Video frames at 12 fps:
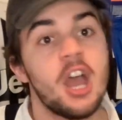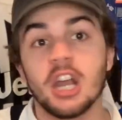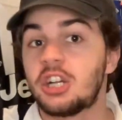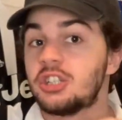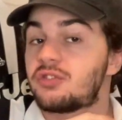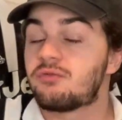
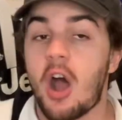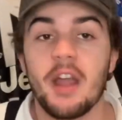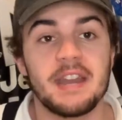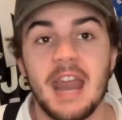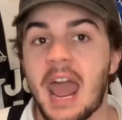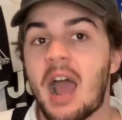Because right
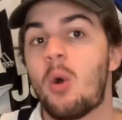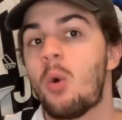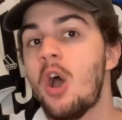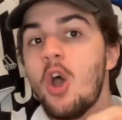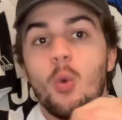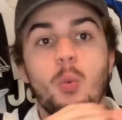now,
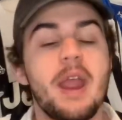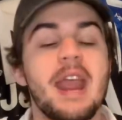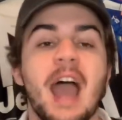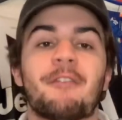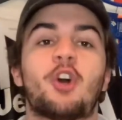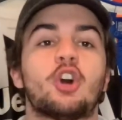we
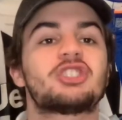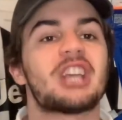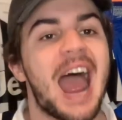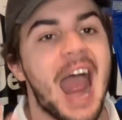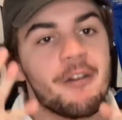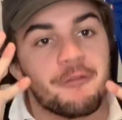have got to
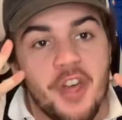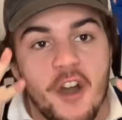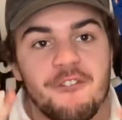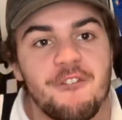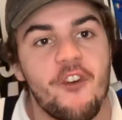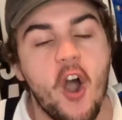have the
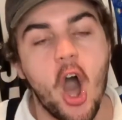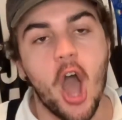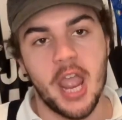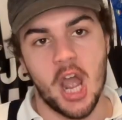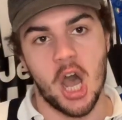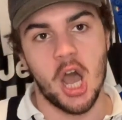
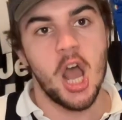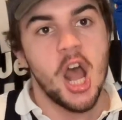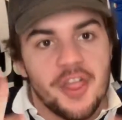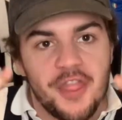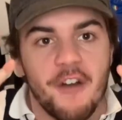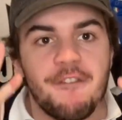fire
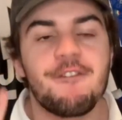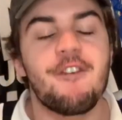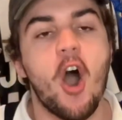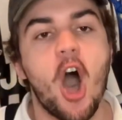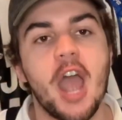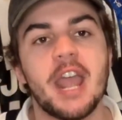
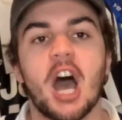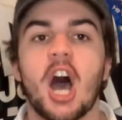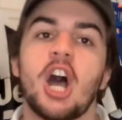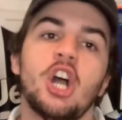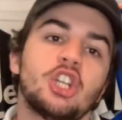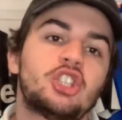
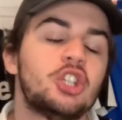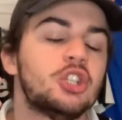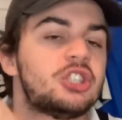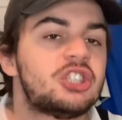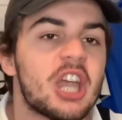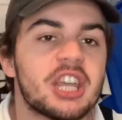to
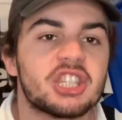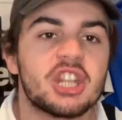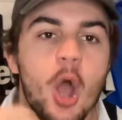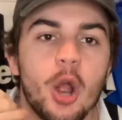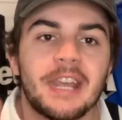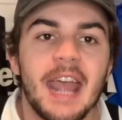just
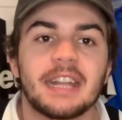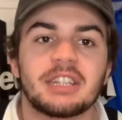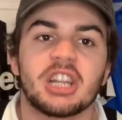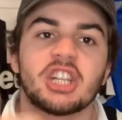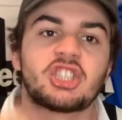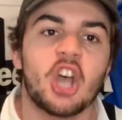get
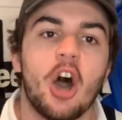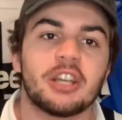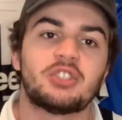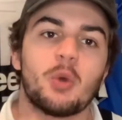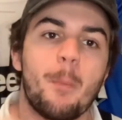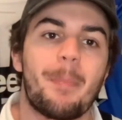the
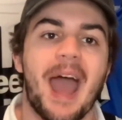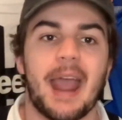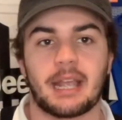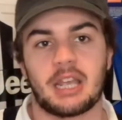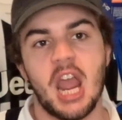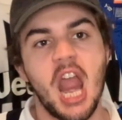title
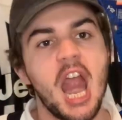back.